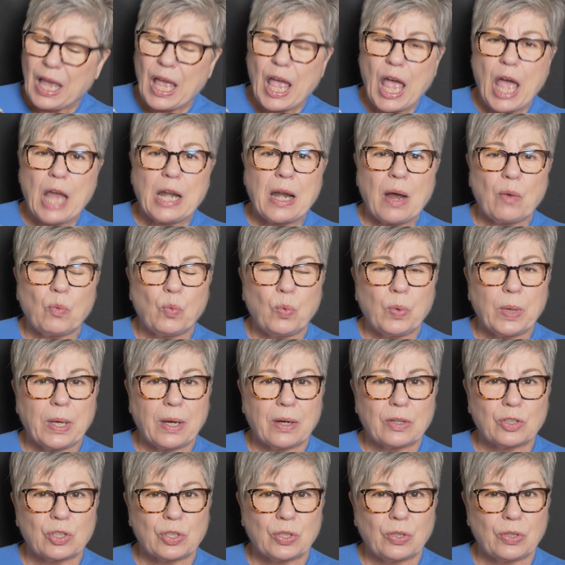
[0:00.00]
and we
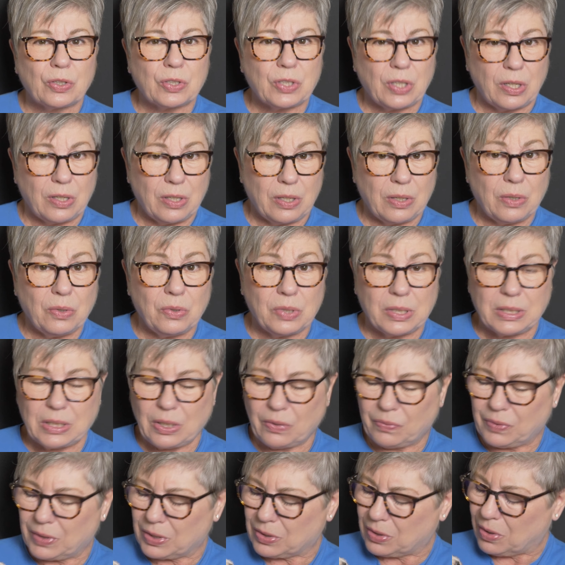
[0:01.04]
are sure to use
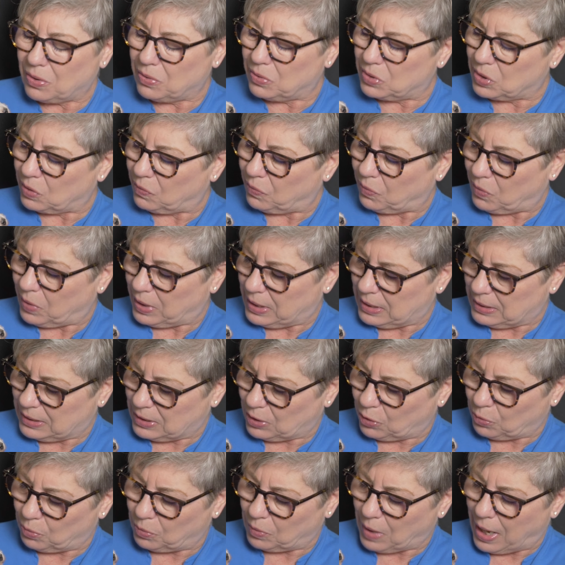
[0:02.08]
different tones of voice
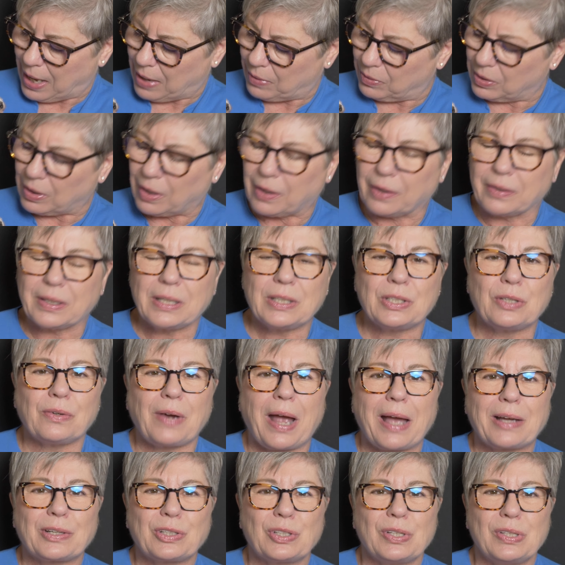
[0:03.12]
throughout our
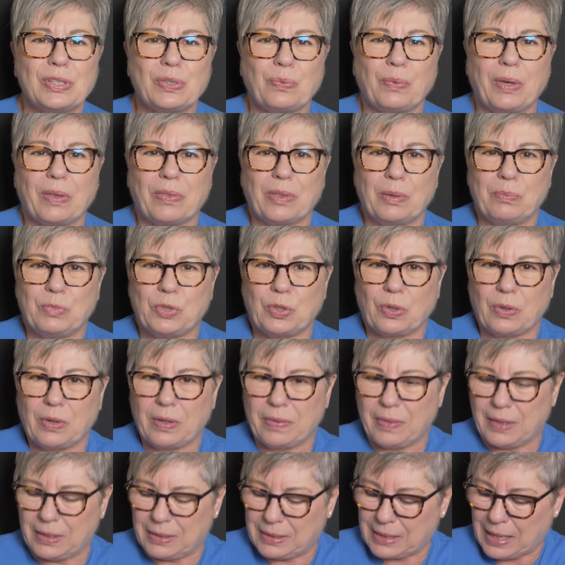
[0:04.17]
interactions with them
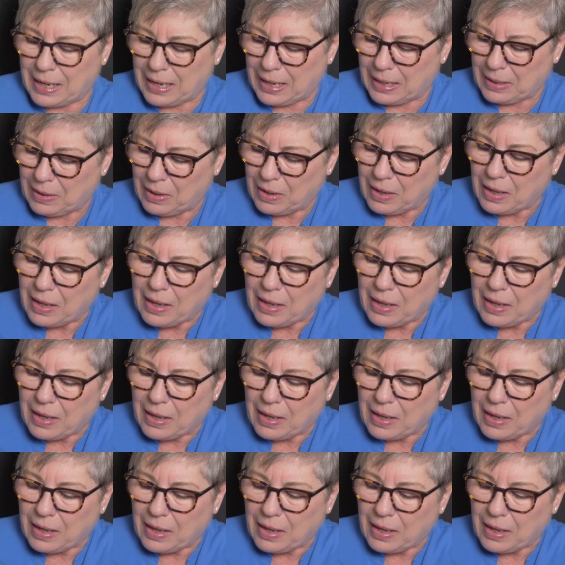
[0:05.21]
during the day.